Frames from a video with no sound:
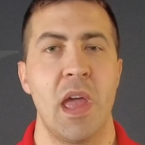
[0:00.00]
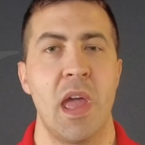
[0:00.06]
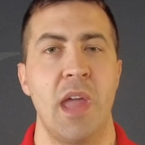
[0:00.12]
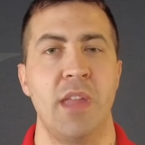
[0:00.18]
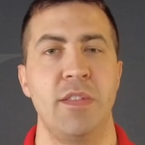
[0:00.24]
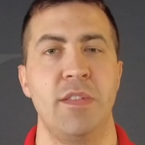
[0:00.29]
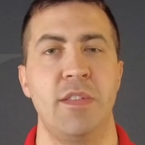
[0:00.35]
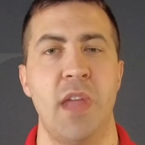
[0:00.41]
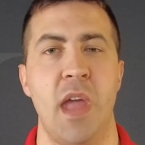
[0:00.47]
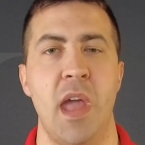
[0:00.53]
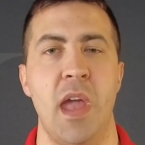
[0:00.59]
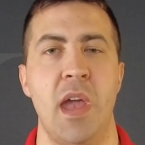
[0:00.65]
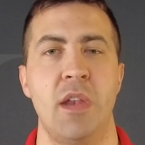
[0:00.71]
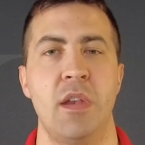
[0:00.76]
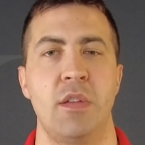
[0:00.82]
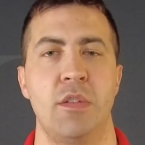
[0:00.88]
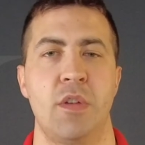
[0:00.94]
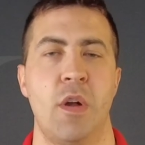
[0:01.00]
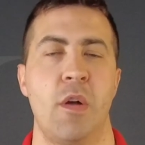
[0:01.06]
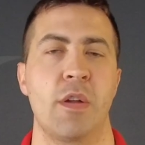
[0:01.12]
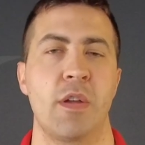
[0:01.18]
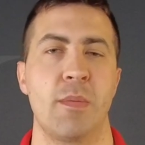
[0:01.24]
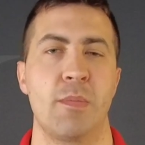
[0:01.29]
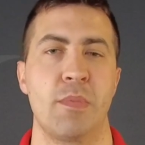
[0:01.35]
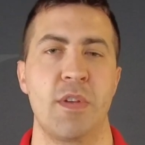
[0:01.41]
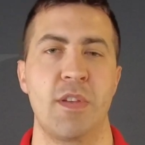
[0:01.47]
and 10
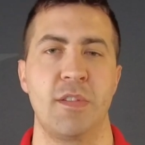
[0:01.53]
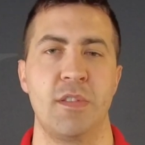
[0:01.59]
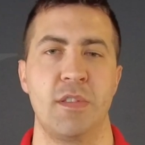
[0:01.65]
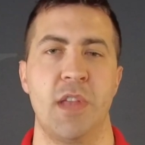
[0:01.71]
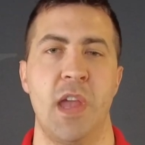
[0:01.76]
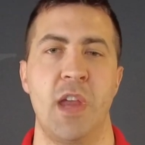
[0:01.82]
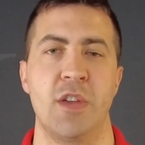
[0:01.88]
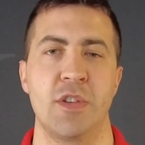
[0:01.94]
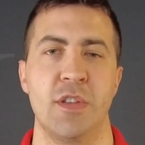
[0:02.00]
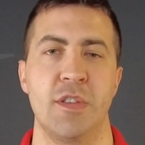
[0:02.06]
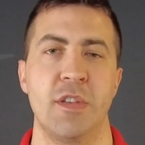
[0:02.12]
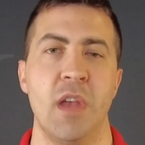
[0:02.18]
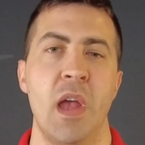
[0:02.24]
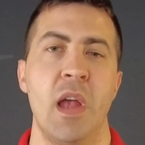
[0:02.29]
target presentations.